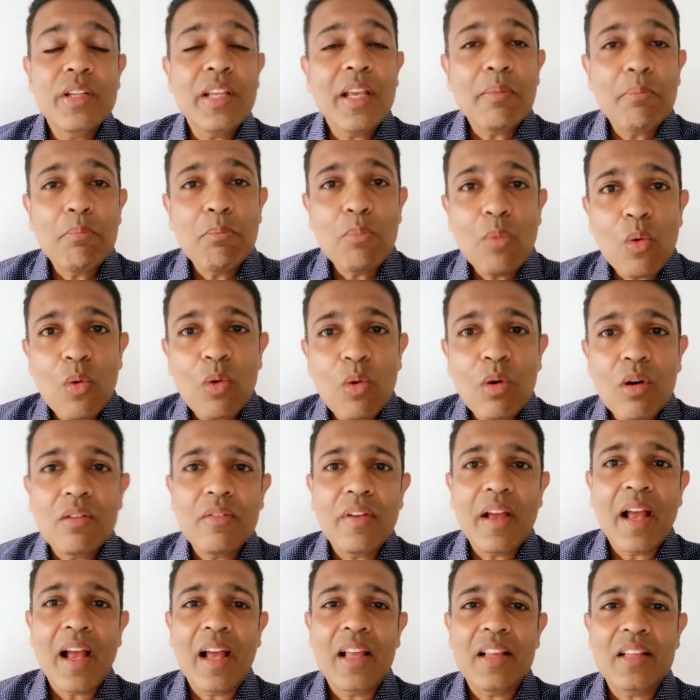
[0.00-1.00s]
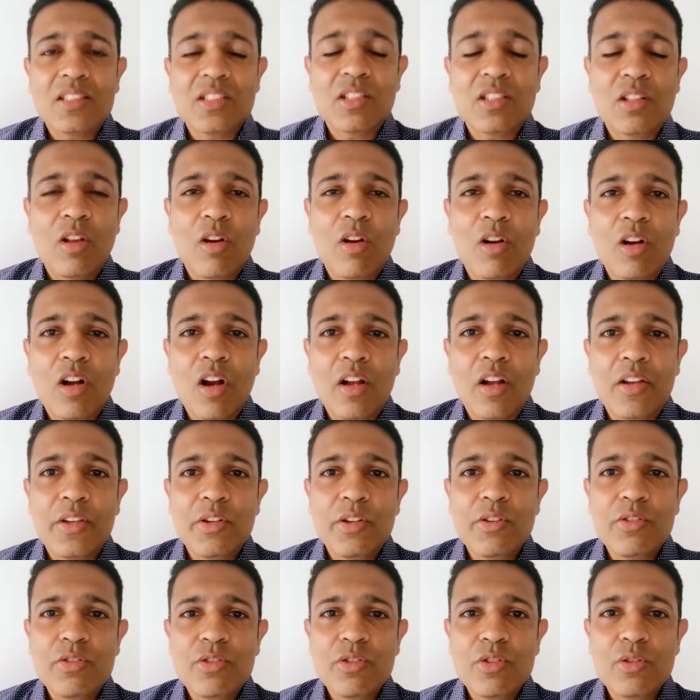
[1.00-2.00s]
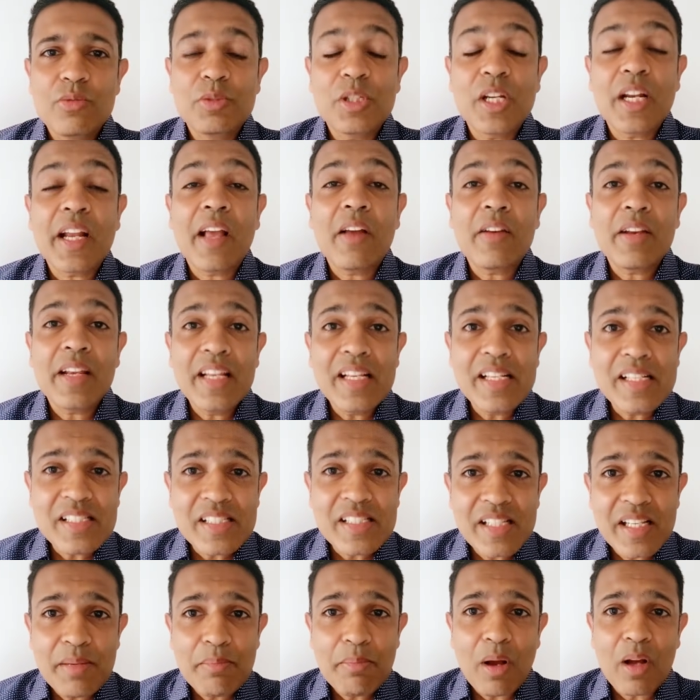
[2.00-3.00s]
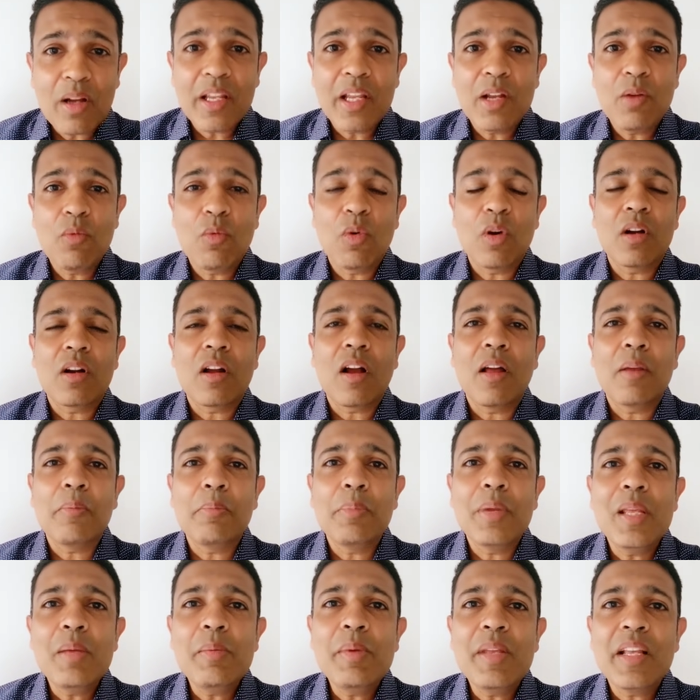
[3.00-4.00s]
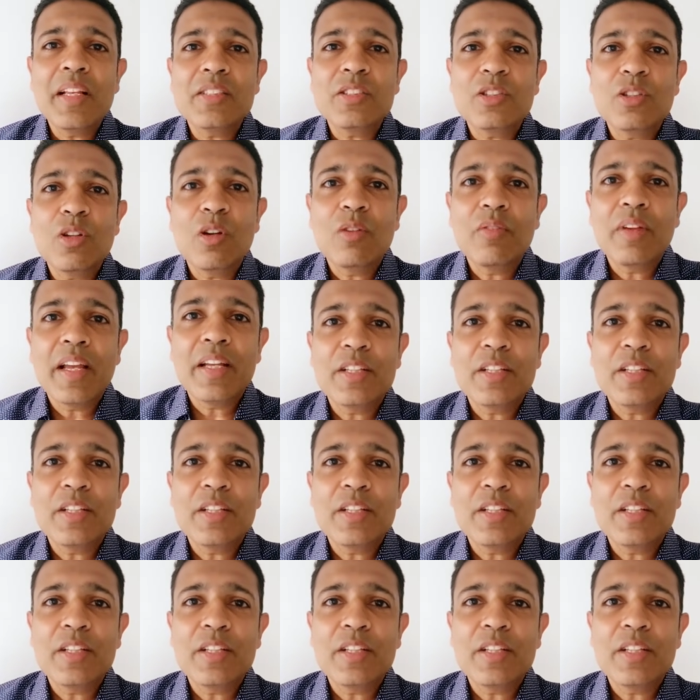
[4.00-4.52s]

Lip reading: get more of Alex Clark on YouTube. Check out his debunking work on PBS Nova